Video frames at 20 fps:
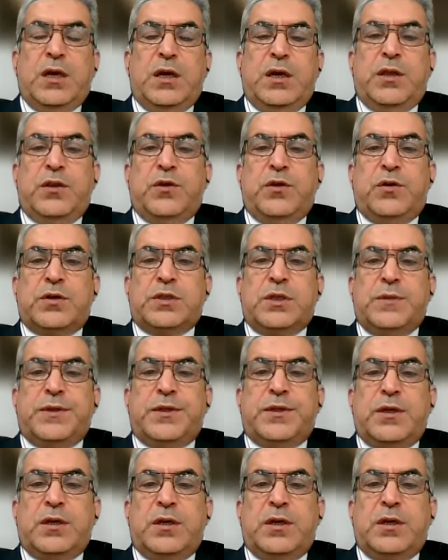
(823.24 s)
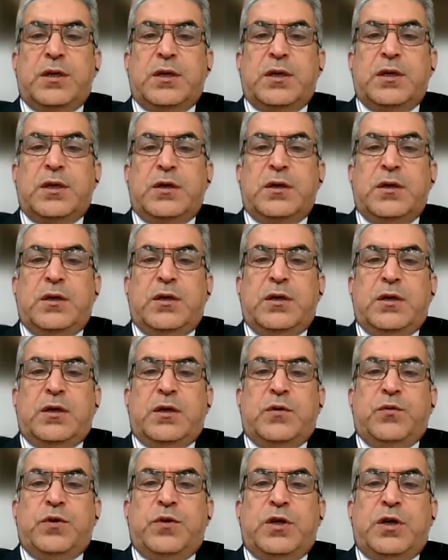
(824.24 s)
In the occipital area,
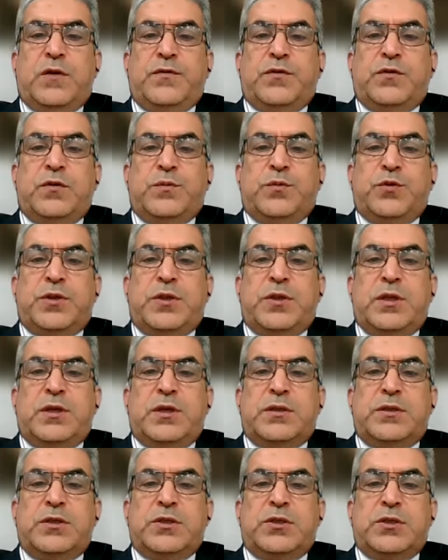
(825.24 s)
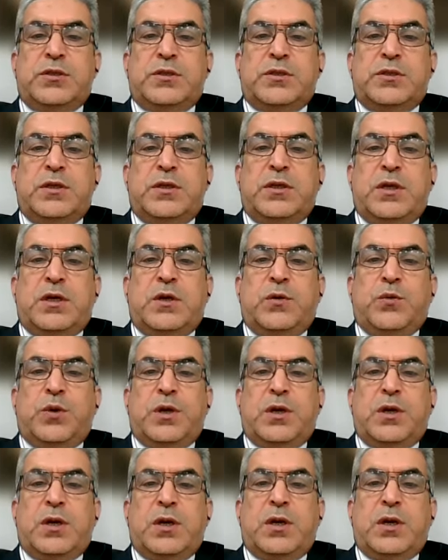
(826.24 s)
we have to put the incisions in a
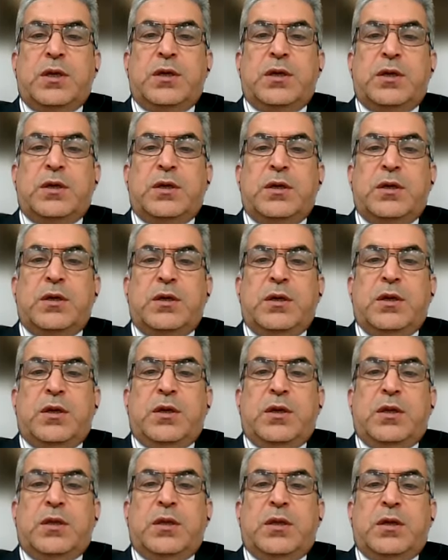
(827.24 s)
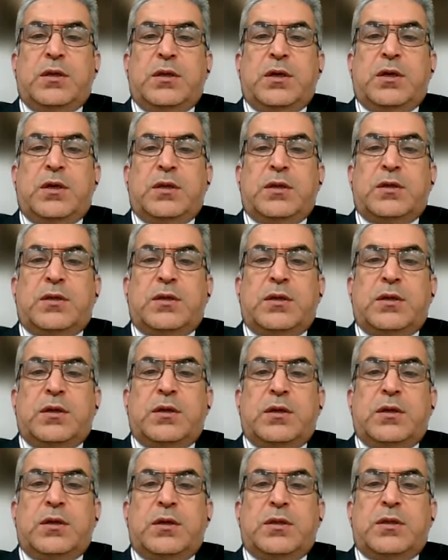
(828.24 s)
word-like that are
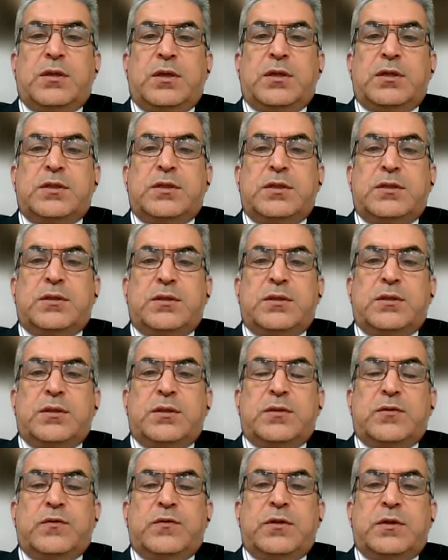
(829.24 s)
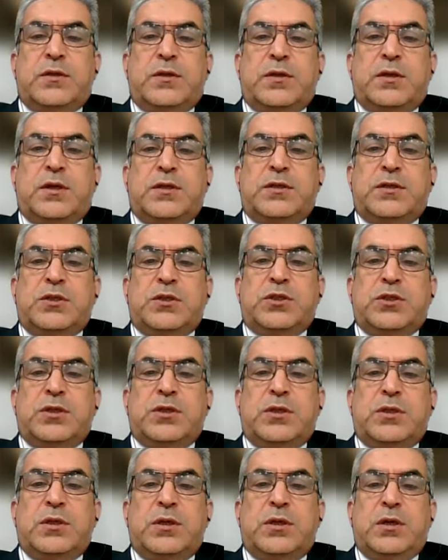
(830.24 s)
with
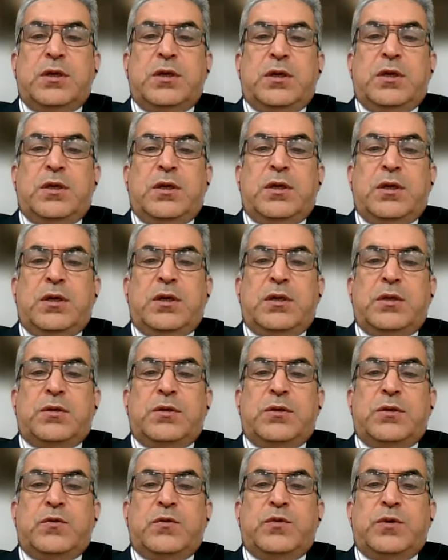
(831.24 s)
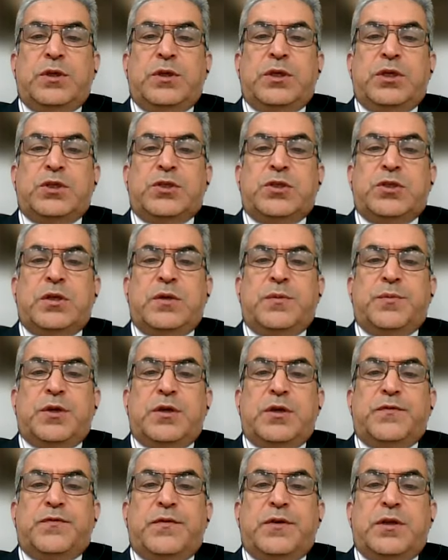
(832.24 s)
transition until we reach the
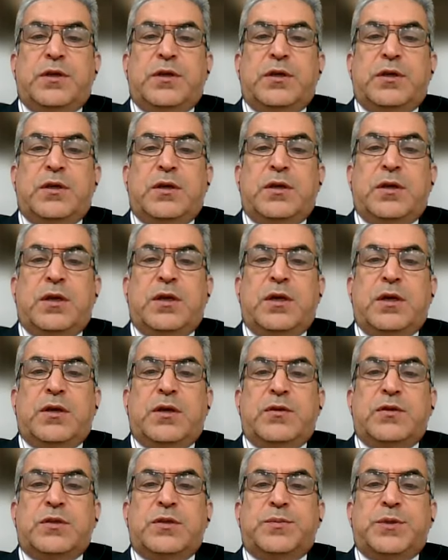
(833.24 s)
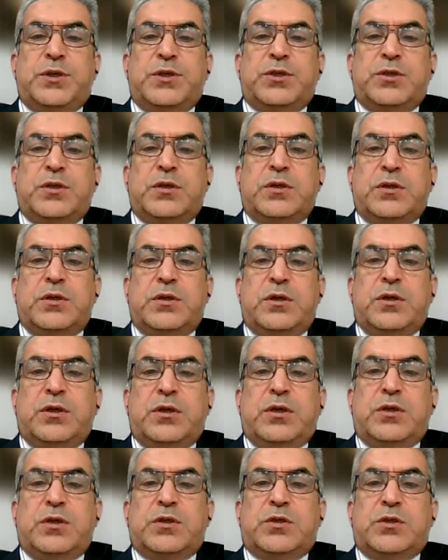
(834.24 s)
periphery, like this picture.
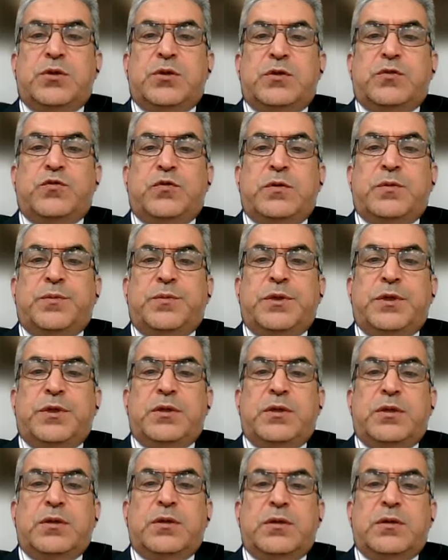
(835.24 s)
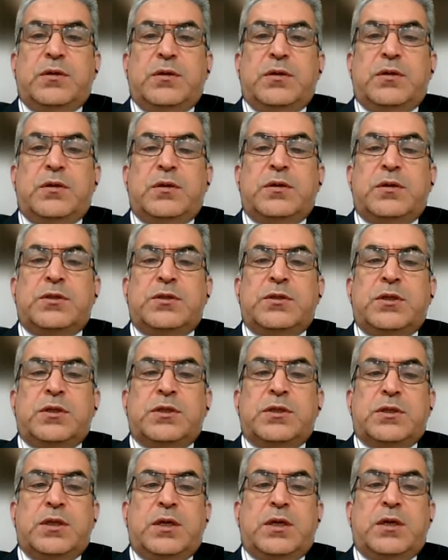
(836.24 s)
So it will be
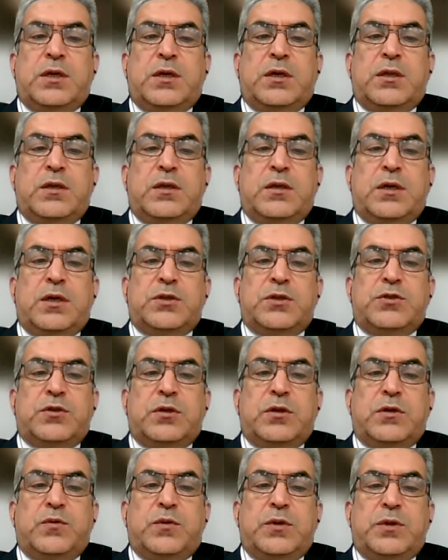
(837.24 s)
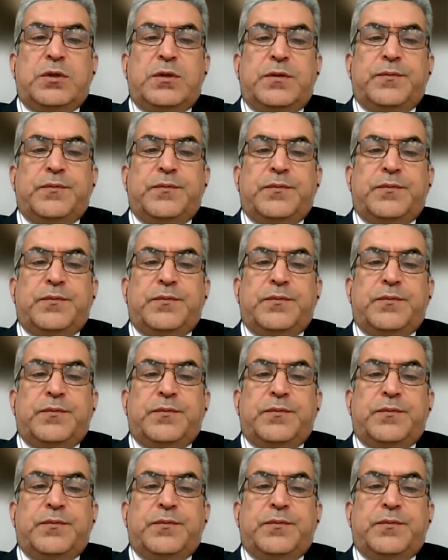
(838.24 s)
just like the natural one.